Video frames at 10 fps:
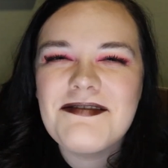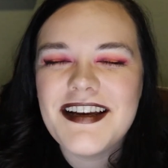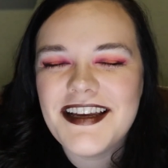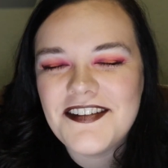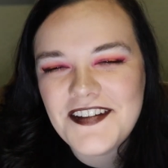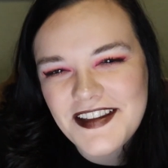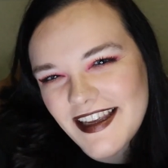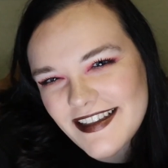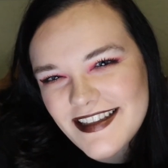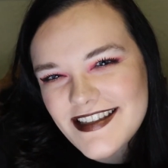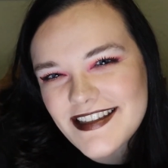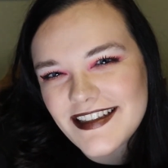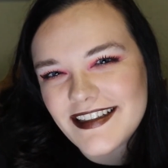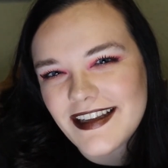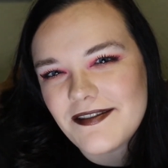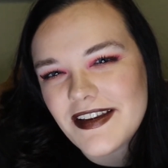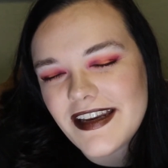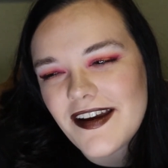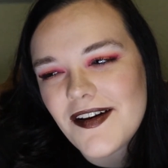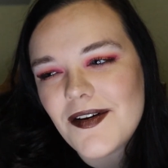But if you like this look, let me
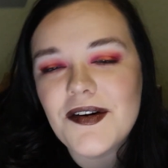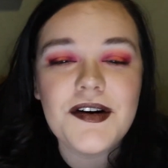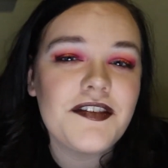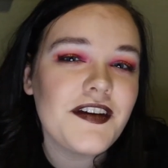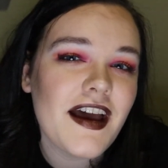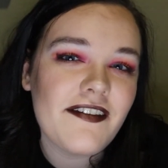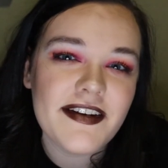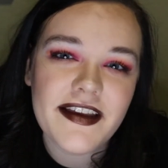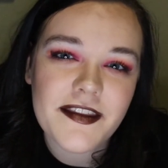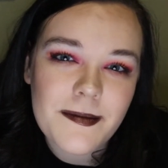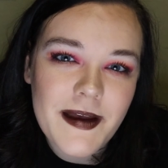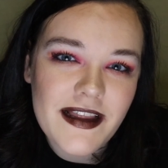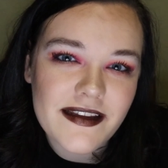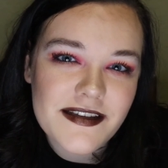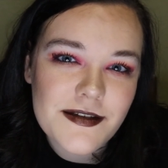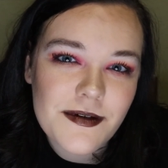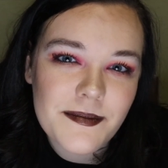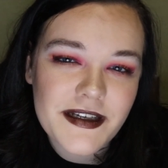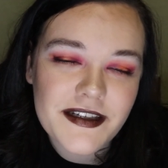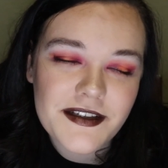know. Or if you have any other palettes you
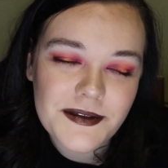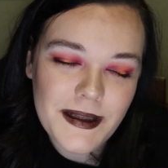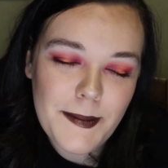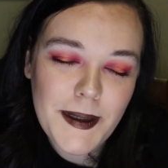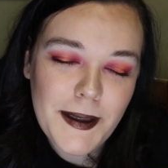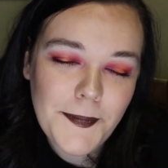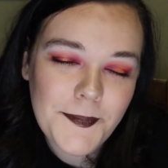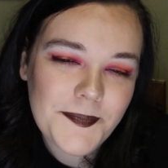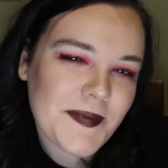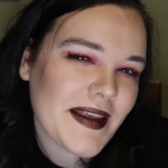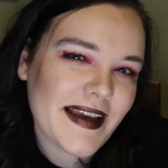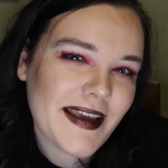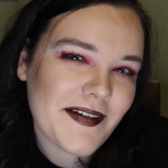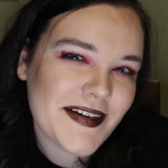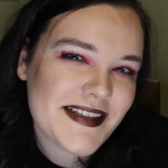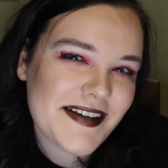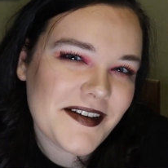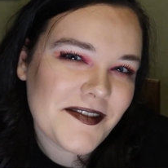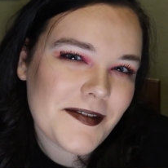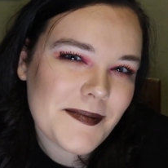want me to do, let me know. I can't wait to
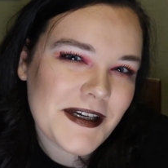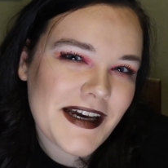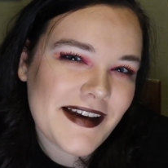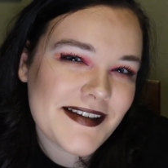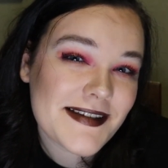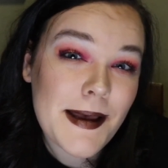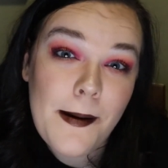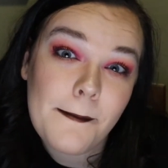hear from you guys.